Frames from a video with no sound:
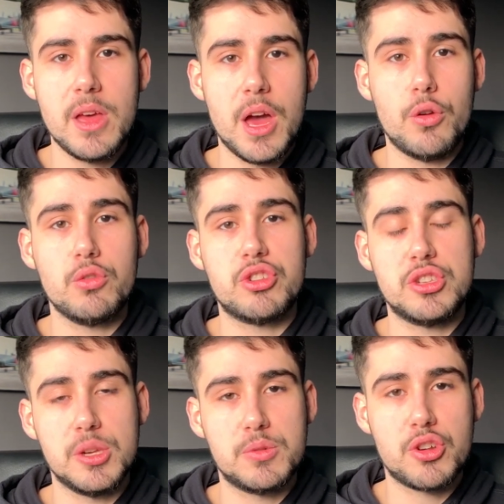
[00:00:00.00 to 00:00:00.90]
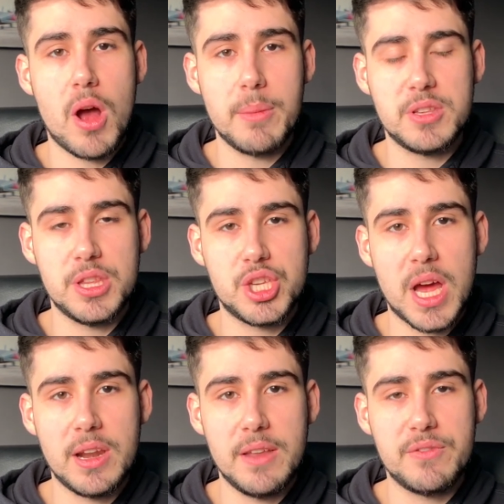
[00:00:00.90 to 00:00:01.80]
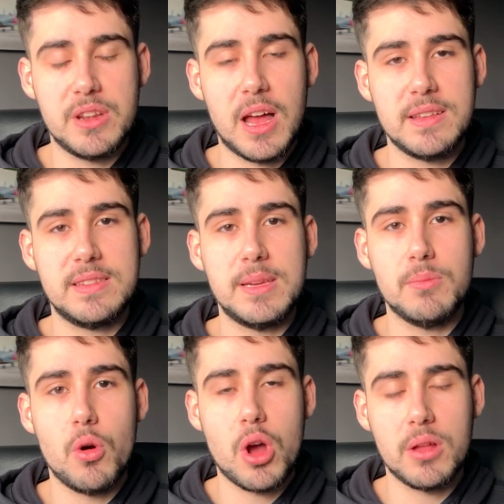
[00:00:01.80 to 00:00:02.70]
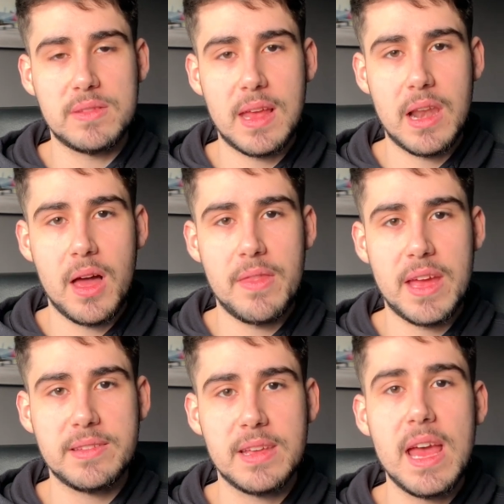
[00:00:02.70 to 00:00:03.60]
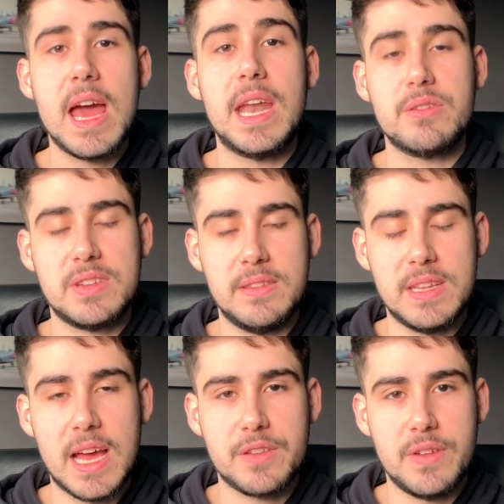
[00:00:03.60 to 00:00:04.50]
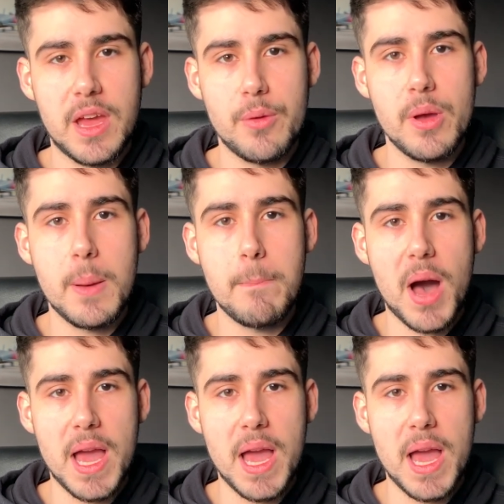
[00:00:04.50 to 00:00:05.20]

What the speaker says: and also subscribe to the channel if you'd like to see more content like this, and I'll see you in the next video. Bye.